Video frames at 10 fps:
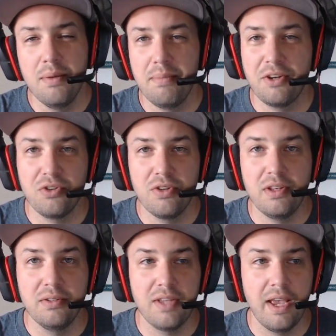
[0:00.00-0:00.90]
Make sure
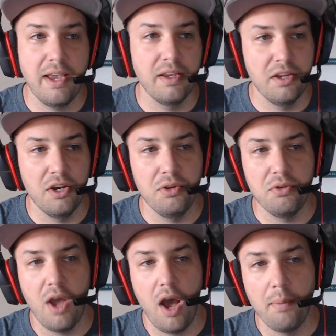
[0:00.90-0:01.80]
that you say, you know,
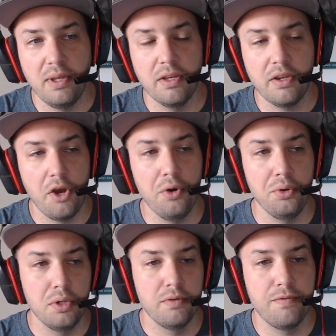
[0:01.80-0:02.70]
you copied the
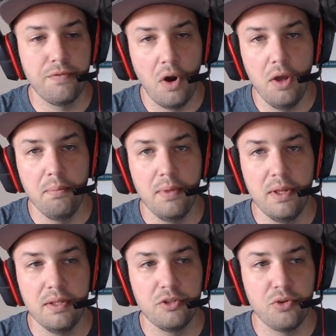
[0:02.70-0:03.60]
code from
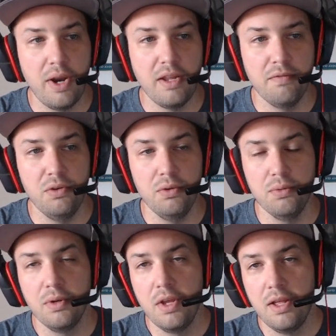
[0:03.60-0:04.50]

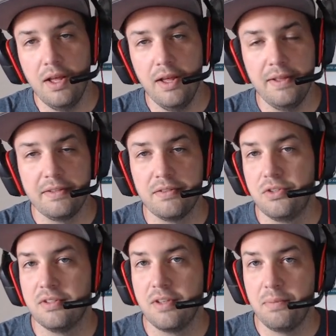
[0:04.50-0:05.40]
TradingView. That's
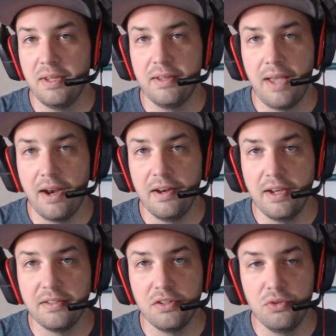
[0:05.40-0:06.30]
just something kind of
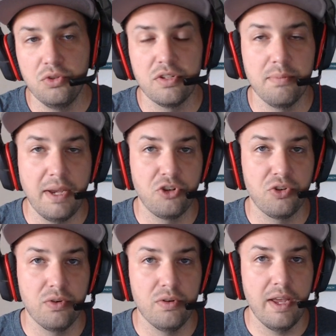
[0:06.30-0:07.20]
nice to do just to make
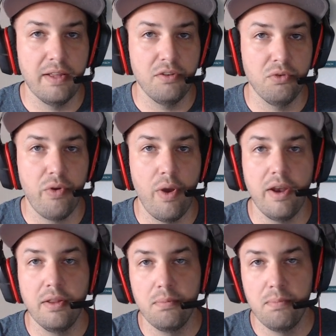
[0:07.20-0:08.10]
sure that you
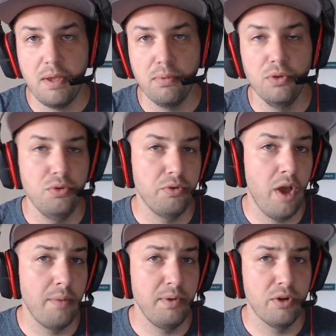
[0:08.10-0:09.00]
credit people who you
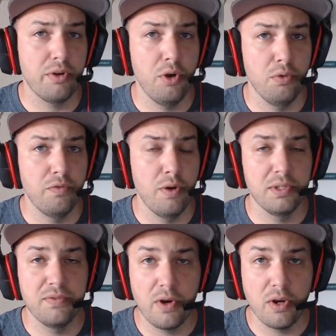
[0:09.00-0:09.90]
copy your code
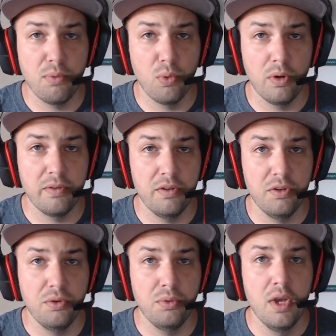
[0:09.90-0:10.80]
from. It's very important to
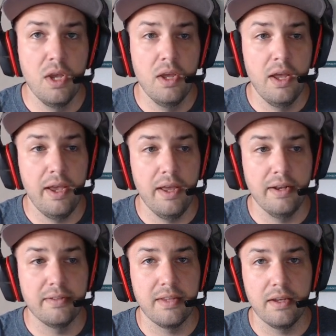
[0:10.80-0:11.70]
do,
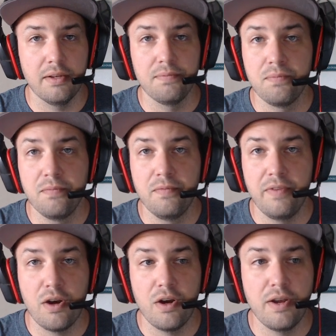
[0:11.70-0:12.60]
and it's a
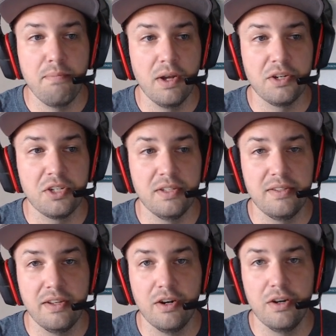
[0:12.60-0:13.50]
very much
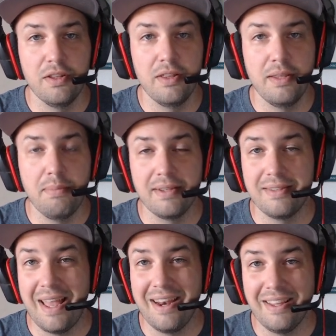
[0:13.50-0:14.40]
considered the
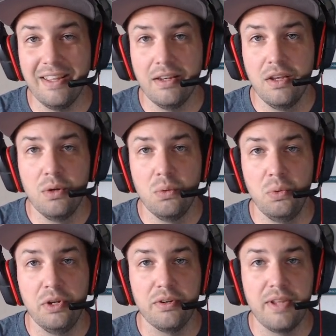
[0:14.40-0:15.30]
best etiquette
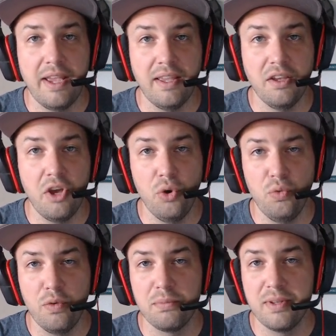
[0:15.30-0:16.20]
when you're taking
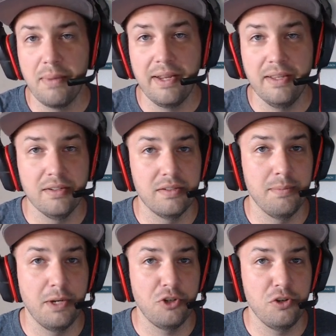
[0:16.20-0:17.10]
code from somebody else's
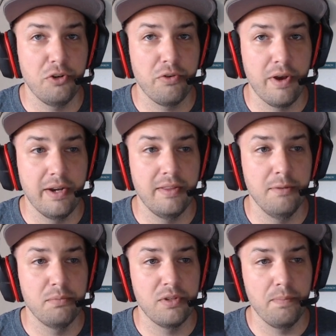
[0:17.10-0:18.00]
to make sure you credit
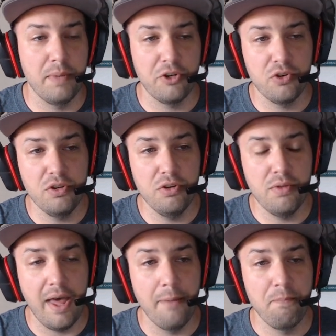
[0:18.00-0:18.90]
them. So make sure you do
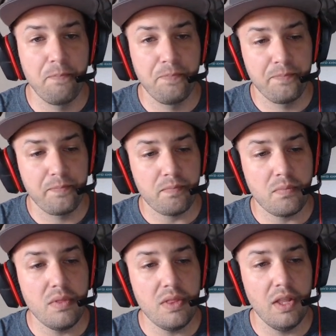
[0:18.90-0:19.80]
that.
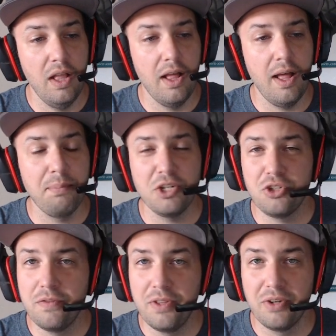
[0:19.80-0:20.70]
I'm not
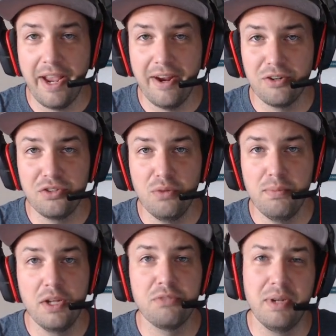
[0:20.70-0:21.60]
sure if they'll care so
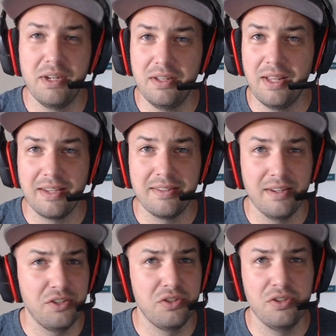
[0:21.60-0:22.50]
much, but it, like I
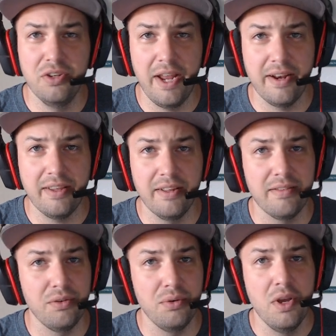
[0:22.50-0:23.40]
said, it's just good
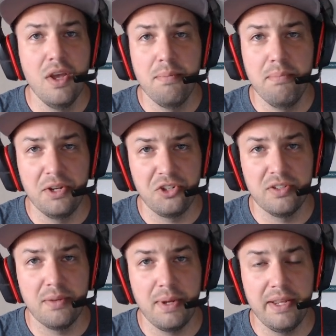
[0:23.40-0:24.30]
etiquette to mention
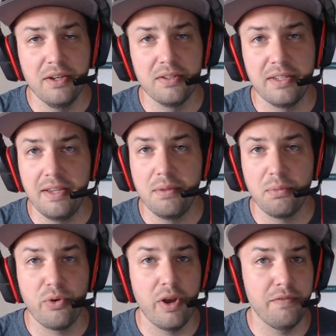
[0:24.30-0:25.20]
somebody else and give
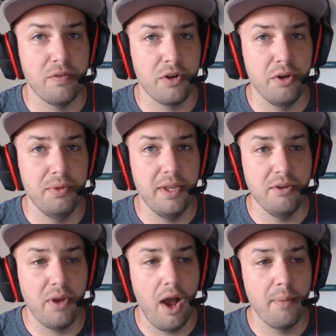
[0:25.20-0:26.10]
them credit for code that
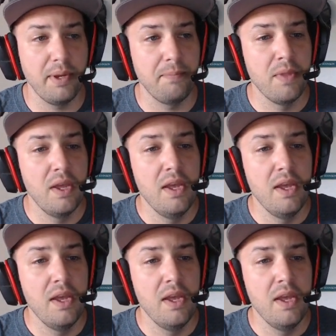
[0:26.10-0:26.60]
you copy.